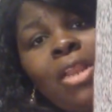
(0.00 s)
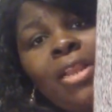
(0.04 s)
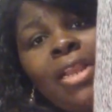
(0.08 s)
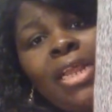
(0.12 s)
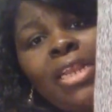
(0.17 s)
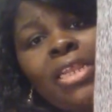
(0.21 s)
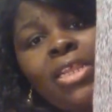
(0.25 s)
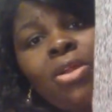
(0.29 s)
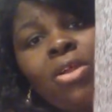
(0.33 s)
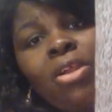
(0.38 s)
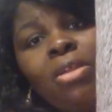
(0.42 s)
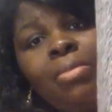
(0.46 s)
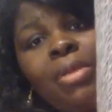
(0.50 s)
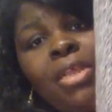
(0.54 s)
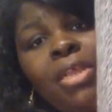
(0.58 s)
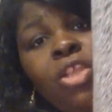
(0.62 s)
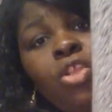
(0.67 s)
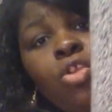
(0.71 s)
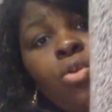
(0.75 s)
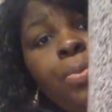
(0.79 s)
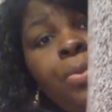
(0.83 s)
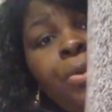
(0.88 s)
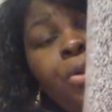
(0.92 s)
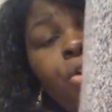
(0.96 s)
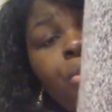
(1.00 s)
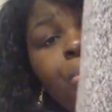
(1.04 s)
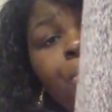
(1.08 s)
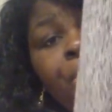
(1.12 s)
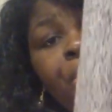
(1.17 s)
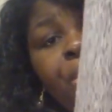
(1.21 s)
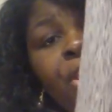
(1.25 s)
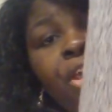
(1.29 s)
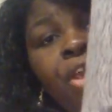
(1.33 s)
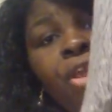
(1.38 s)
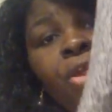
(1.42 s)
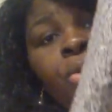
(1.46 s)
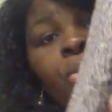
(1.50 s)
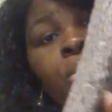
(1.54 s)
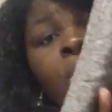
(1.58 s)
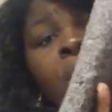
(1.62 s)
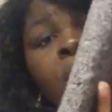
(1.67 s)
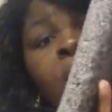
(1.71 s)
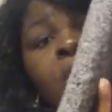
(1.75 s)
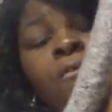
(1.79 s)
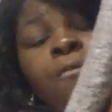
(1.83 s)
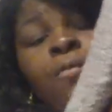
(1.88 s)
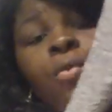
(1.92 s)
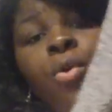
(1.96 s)
And that's going to be super duper cute
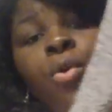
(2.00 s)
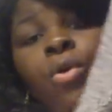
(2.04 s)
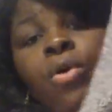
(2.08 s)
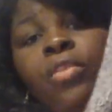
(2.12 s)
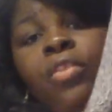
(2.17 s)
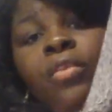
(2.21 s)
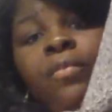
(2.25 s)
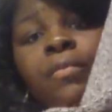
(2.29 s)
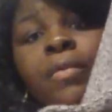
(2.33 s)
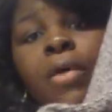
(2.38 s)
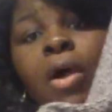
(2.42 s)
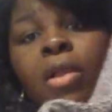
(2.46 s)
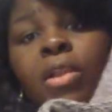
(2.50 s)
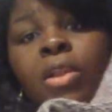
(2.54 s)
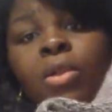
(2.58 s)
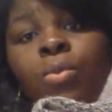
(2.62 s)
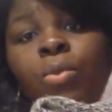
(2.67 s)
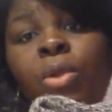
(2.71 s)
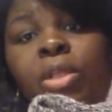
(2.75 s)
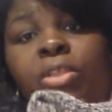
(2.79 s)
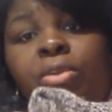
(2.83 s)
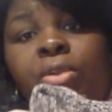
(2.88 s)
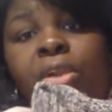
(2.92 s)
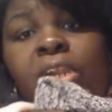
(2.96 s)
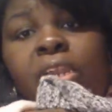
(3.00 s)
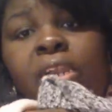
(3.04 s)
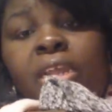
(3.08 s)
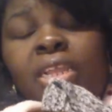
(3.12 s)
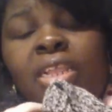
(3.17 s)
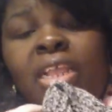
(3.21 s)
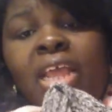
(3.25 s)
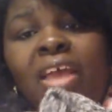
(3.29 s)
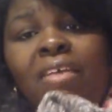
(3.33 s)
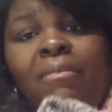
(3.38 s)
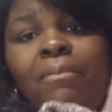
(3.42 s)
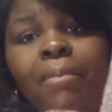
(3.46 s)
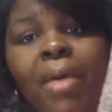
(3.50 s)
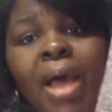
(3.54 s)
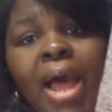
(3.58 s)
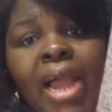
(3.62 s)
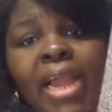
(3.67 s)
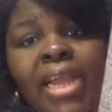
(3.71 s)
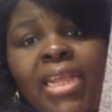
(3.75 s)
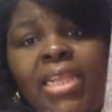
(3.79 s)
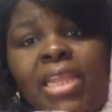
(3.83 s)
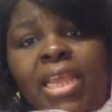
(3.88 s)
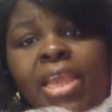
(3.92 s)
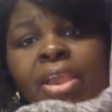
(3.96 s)
for the fall and winter. And it does have
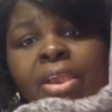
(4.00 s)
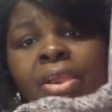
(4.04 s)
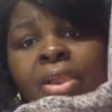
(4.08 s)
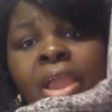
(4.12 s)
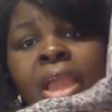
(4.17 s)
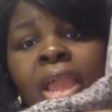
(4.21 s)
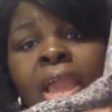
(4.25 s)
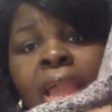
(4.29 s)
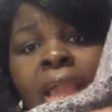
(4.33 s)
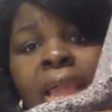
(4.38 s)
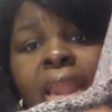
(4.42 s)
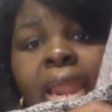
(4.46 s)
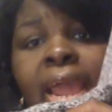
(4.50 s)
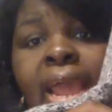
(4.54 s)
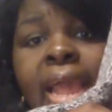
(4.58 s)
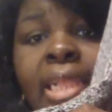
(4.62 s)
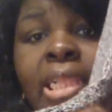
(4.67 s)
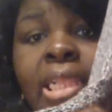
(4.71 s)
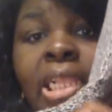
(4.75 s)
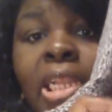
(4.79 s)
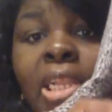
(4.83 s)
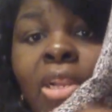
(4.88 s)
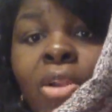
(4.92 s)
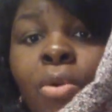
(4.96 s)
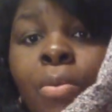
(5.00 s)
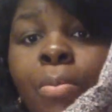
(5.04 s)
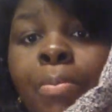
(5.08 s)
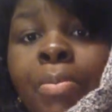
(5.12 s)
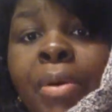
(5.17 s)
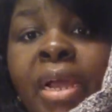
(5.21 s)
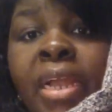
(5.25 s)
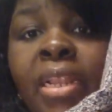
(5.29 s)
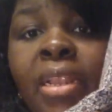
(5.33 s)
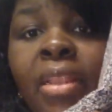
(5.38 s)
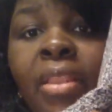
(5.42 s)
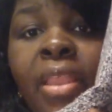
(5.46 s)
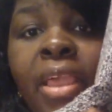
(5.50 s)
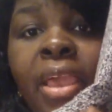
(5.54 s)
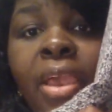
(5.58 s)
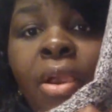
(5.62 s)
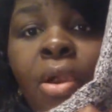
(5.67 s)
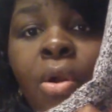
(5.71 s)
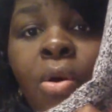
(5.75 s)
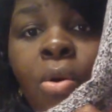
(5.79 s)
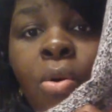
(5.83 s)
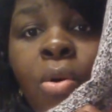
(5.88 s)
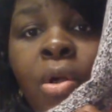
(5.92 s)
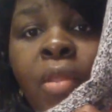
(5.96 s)
pockets here. And it has a little button
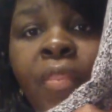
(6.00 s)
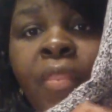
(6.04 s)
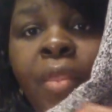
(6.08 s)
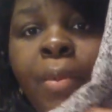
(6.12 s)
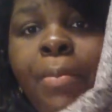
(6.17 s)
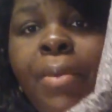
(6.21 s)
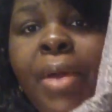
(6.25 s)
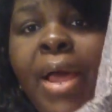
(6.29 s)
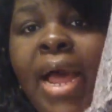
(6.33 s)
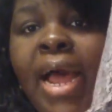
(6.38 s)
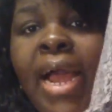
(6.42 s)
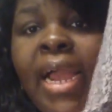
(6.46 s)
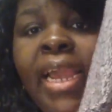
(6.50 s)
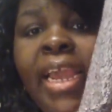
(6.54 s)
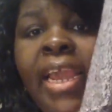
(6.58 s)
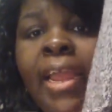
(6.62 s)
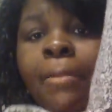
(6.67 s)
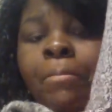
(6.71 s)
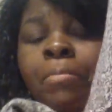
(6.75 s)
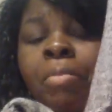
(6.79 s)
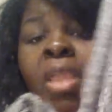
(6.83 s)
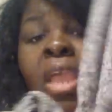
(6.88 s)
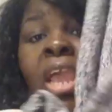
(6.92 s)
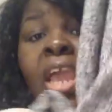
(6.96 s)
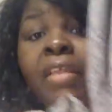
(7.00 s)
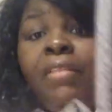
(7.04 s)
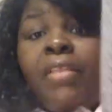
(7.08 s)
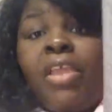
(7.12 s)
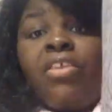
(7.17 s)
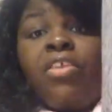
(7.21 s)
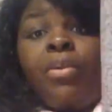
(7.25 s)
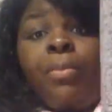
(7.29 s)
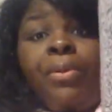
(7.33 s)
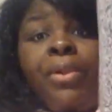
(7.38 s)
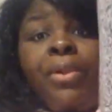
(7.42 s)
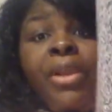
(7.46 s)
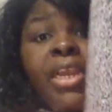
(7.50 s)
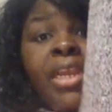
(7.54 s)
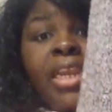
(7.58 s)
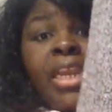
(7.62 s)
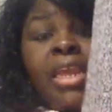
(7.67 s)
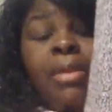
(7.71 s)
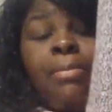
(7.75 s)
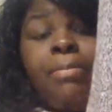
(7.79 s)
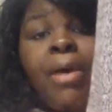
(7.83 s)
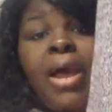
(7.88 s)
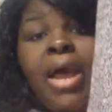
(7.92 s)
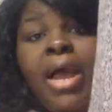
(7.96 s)
there on the pocket. And these are pretty
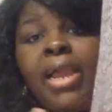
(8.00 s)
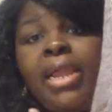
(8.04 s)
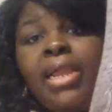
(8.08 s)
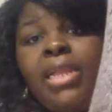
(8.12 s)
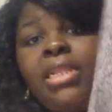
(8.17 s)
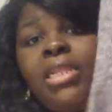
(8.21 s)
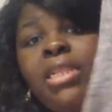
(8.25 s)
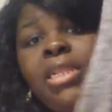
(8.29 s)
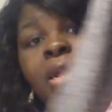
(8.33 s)
deep pockets.